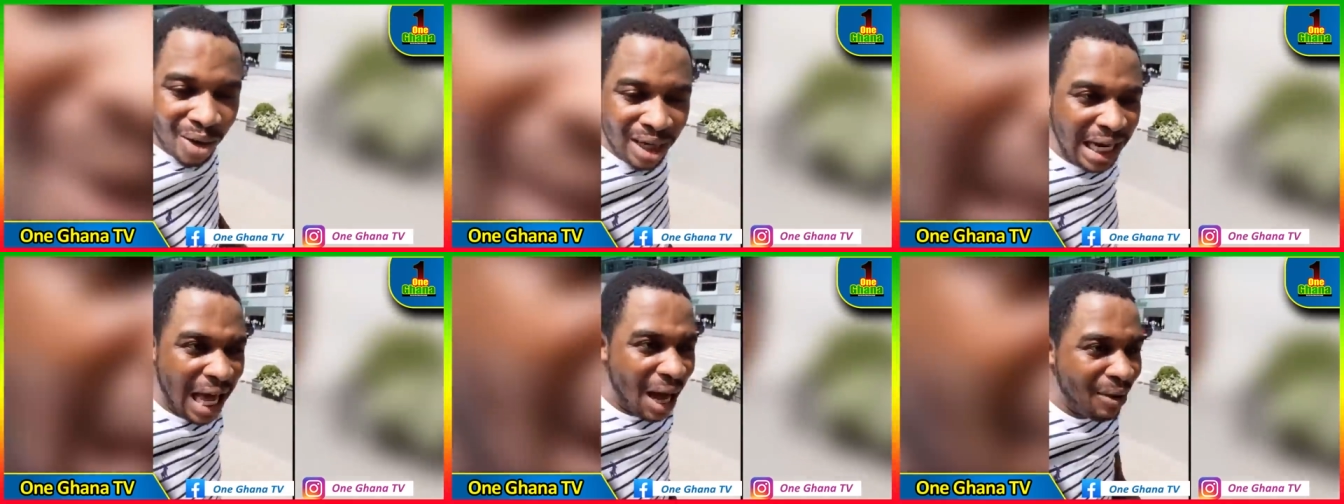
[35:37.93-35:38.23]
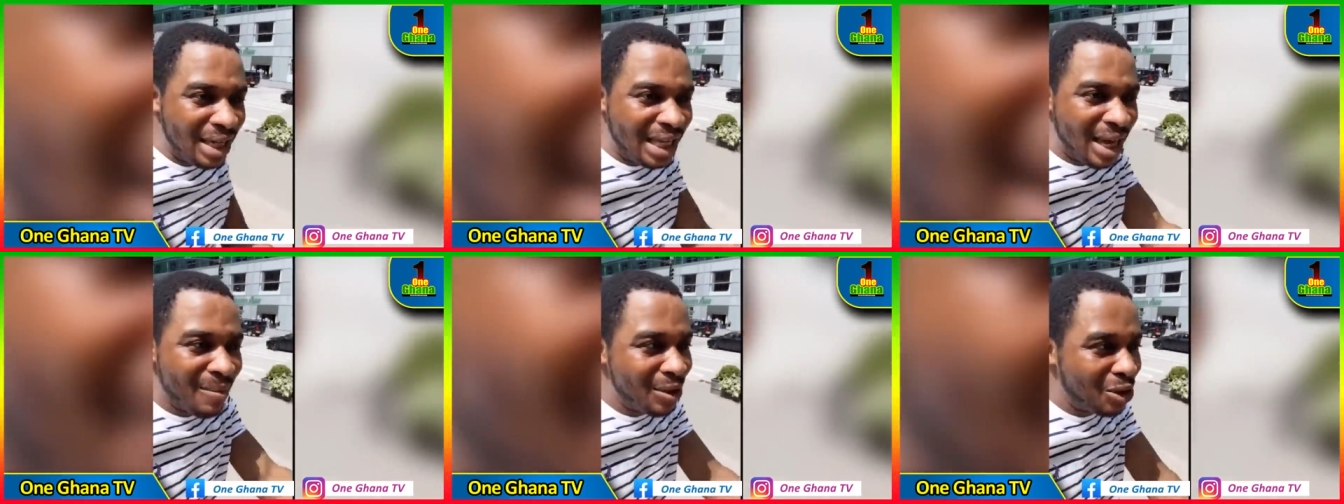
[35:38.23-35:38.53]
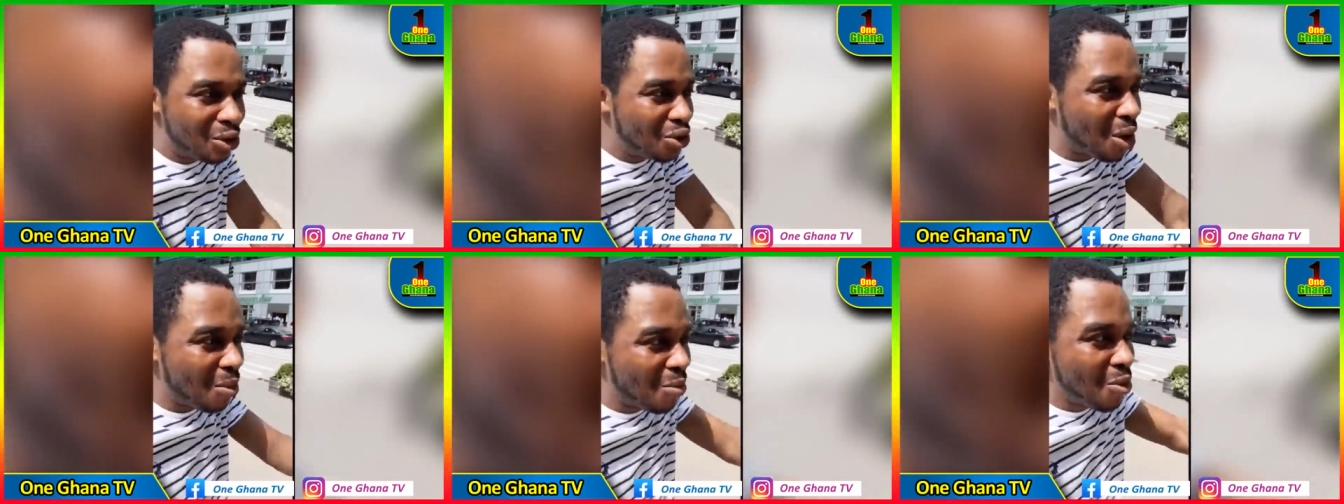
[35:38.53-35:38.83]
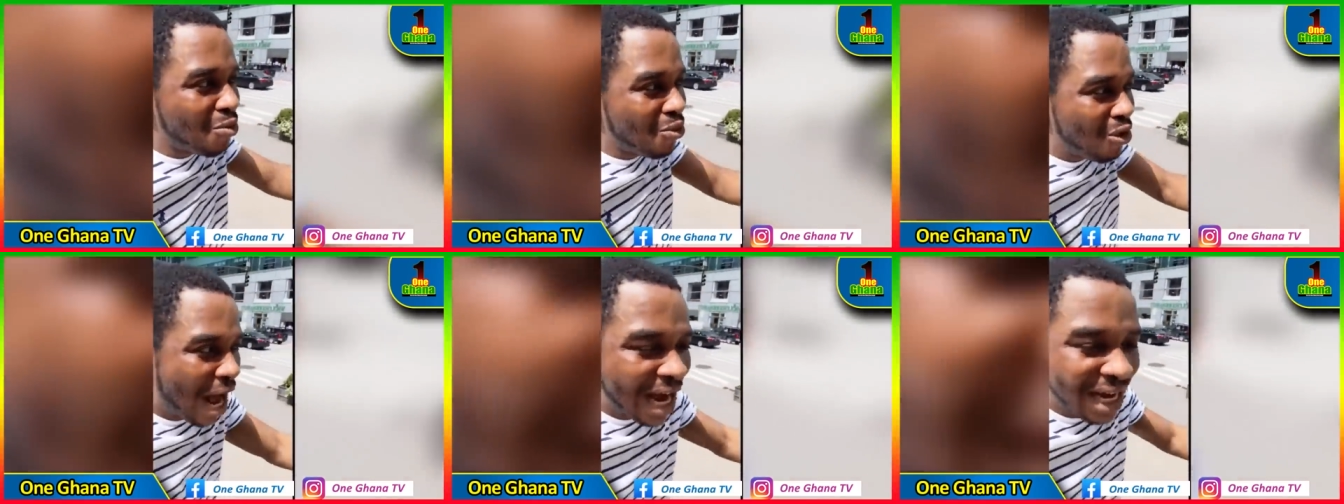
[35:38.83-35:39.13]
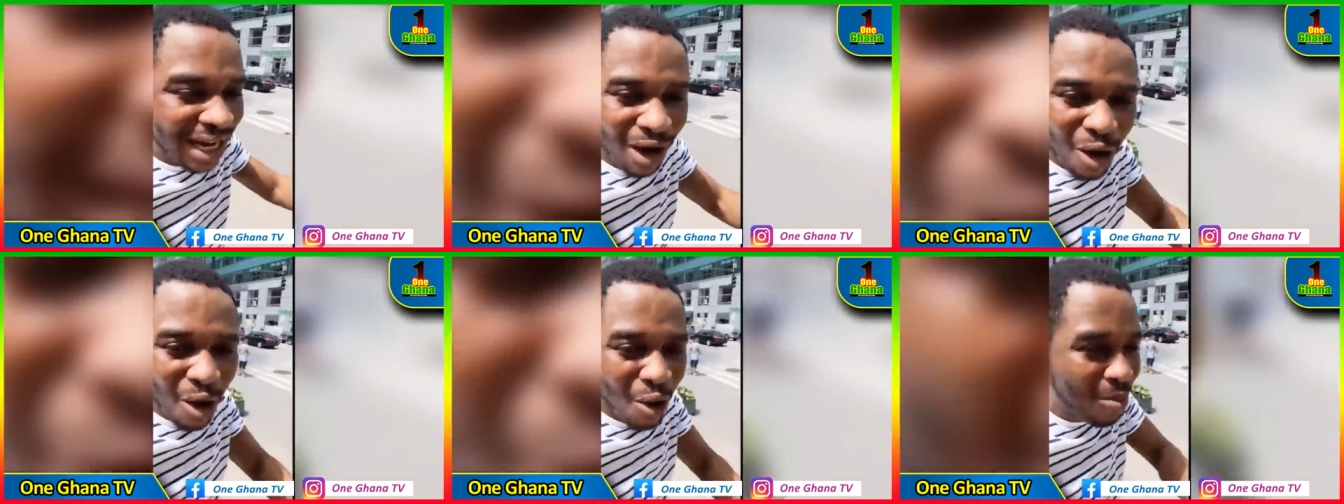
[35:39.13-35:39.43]
Now they are some who are
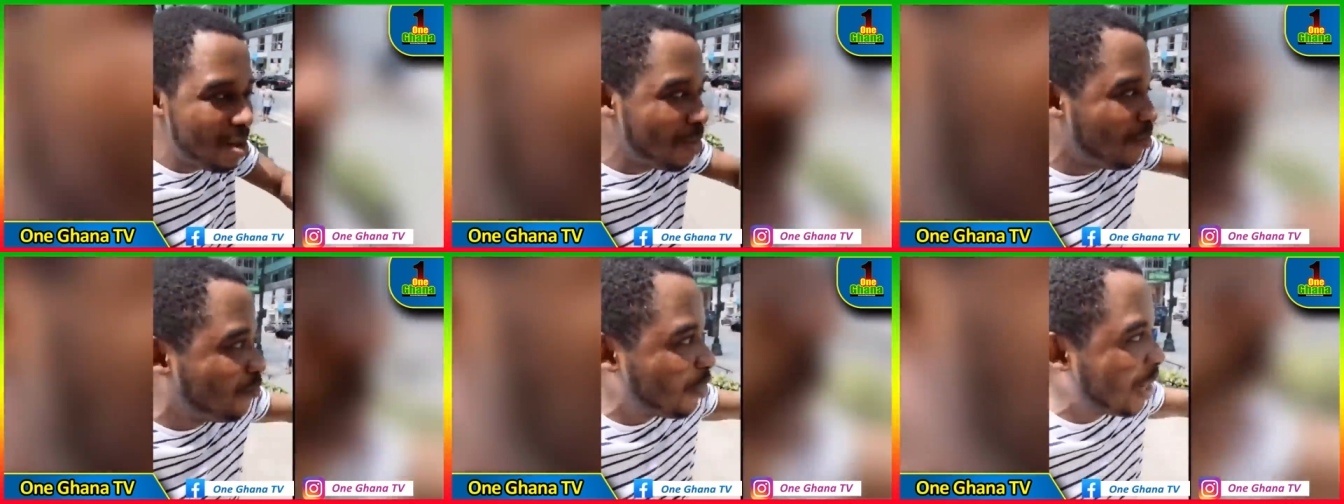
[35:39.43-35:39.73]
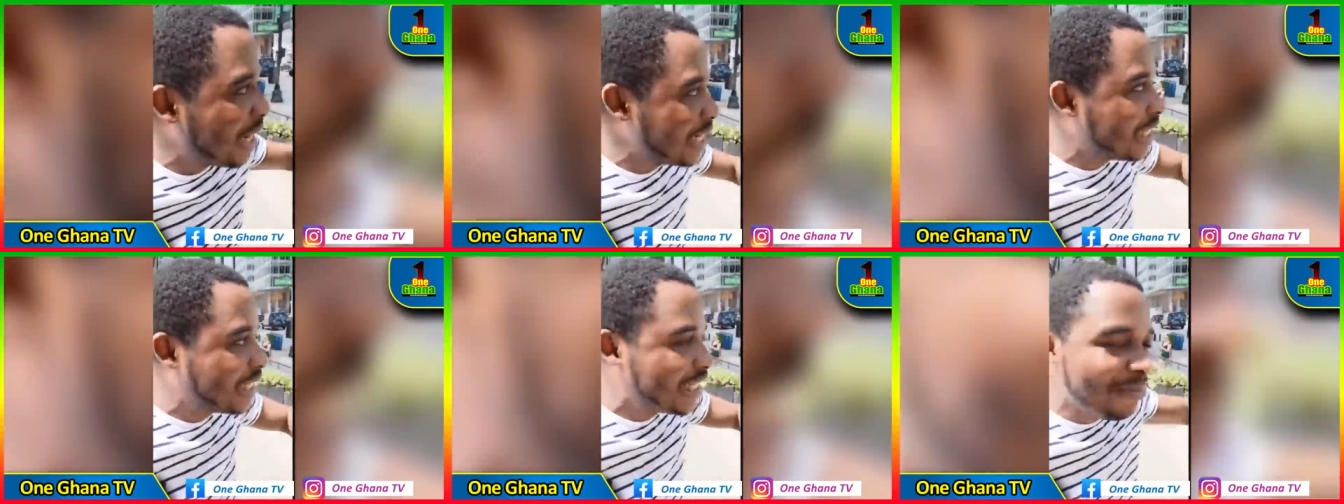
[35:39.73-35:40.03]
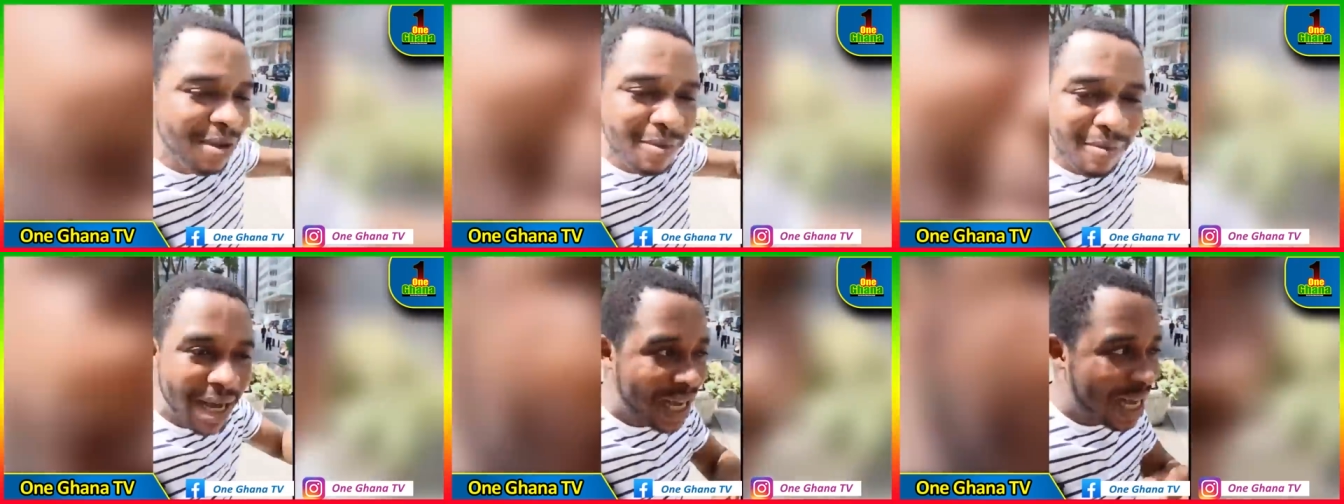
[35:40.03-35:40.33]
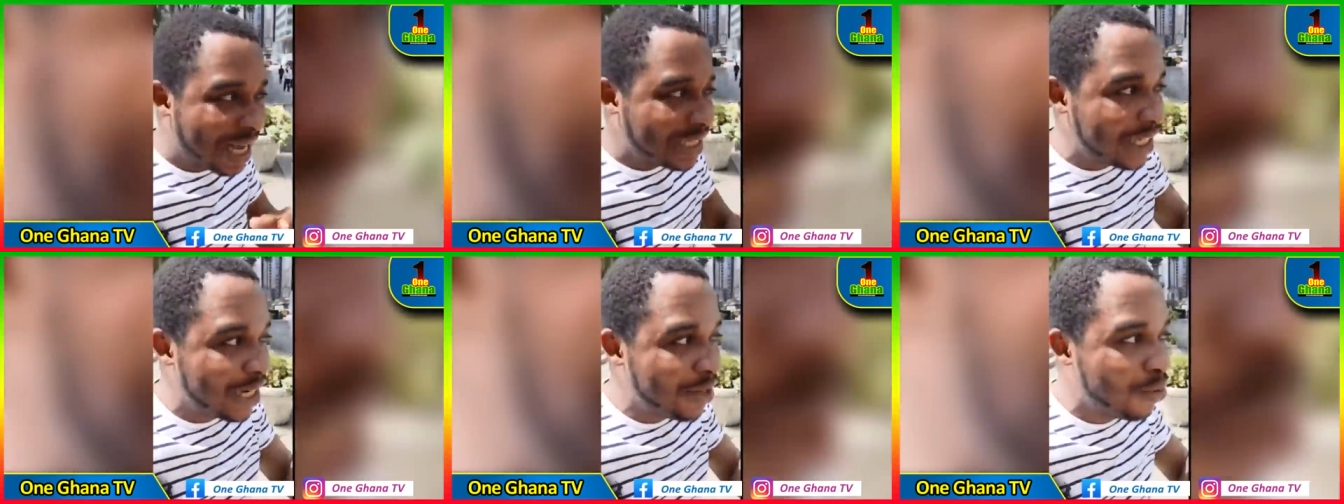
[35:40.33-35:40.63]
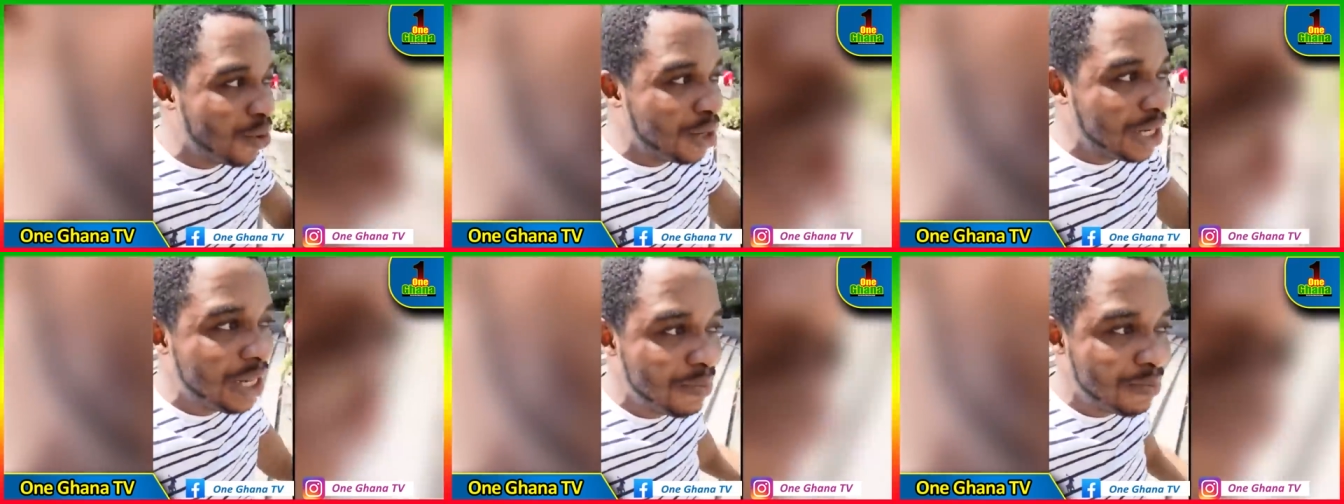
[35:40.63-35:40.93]
now being funny Jimmy Makas and
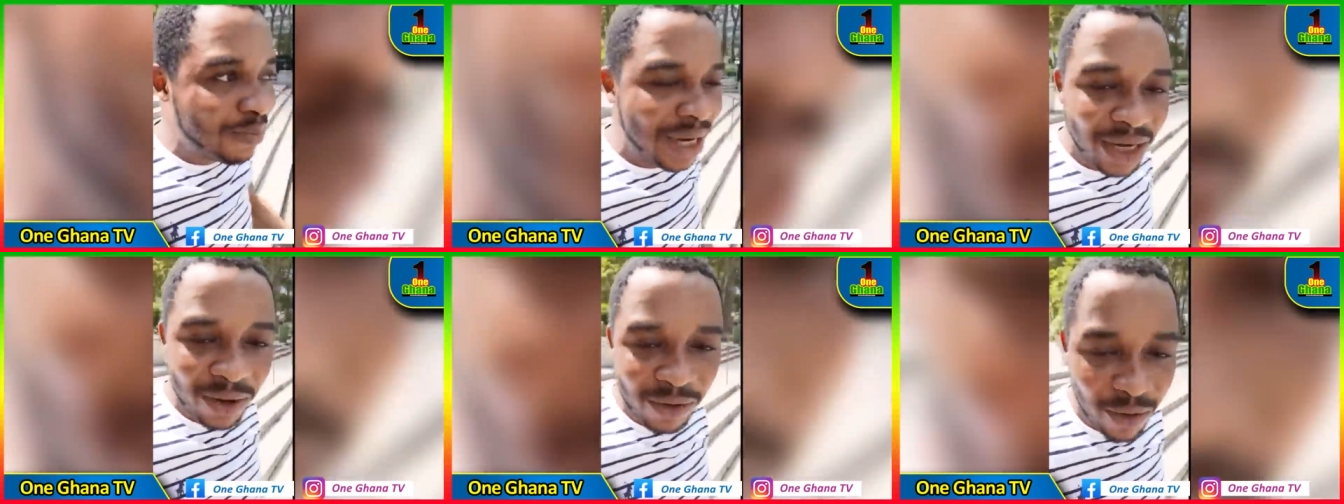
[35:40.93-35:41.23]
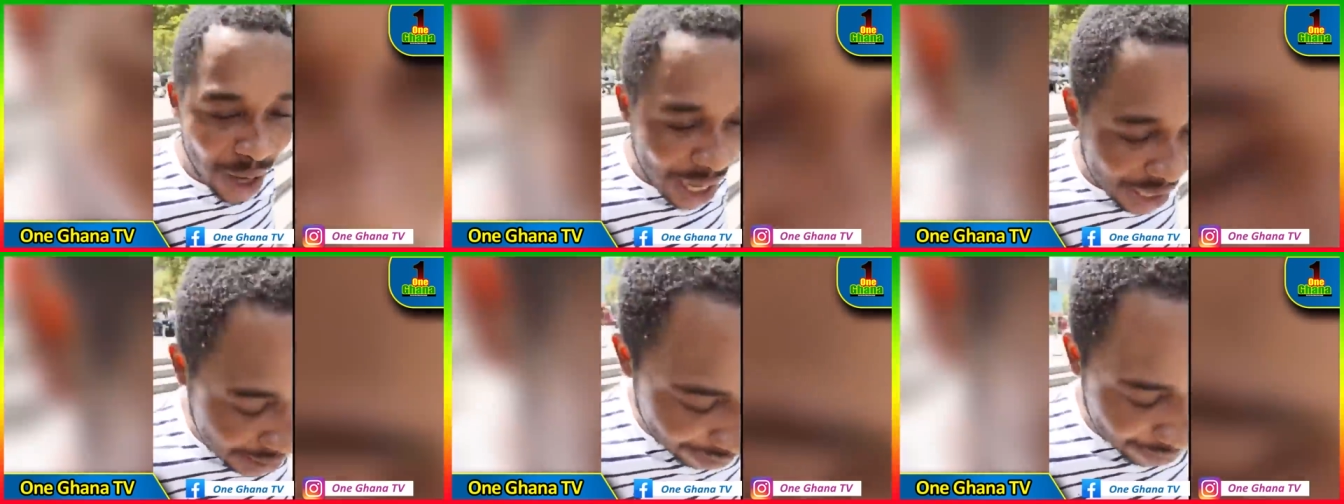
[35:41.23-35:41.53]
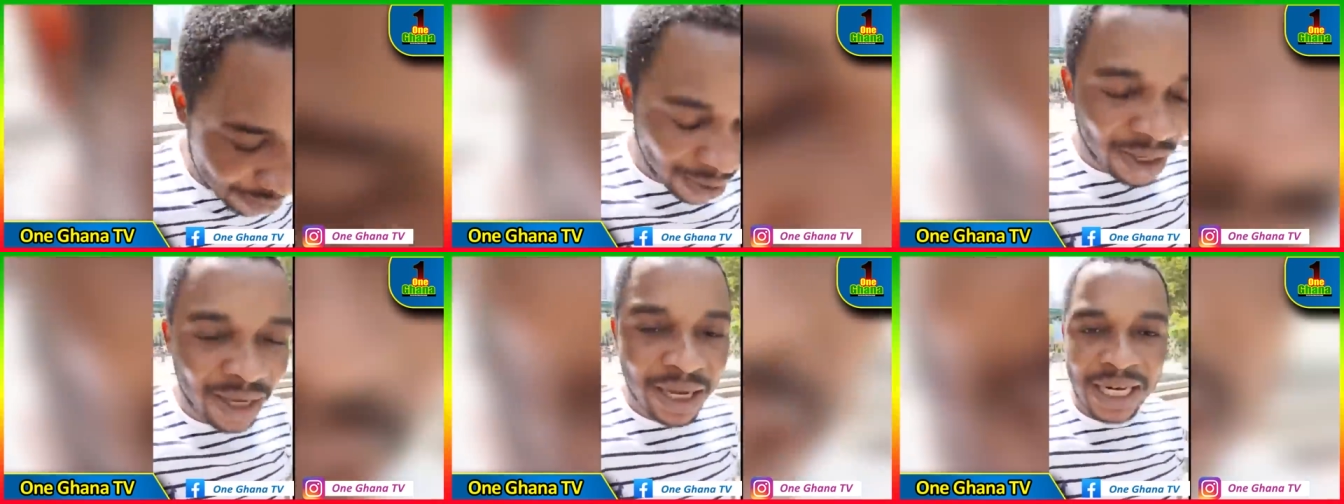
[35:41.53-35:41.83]
no dimpany for them.